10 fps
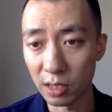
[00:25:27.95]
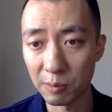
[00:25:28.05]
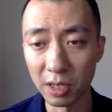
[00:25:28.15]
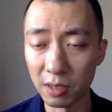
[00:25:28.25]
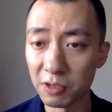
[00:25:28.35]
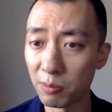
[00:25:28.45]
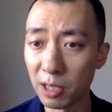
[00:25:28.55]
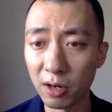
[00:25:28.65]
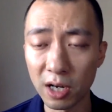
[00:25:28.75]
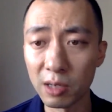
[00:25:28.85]
I mean, if a
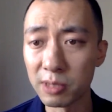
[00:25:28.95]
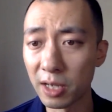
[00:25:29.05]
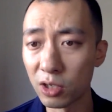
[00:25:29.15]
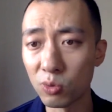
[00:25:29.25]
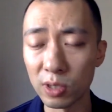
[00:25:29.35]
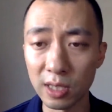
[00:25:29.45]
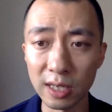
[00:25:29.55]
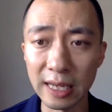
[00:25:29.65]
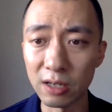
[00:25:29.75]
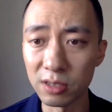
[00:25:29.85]
supplier comes at you with
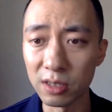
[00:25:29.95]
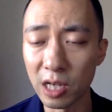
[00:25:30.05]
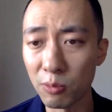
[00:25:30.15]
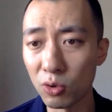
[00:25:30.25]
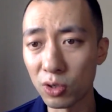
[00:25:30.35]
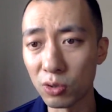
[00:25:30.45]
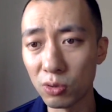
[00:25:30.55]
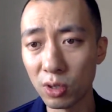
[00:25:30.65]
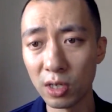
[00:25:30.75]
1,000 MOQ,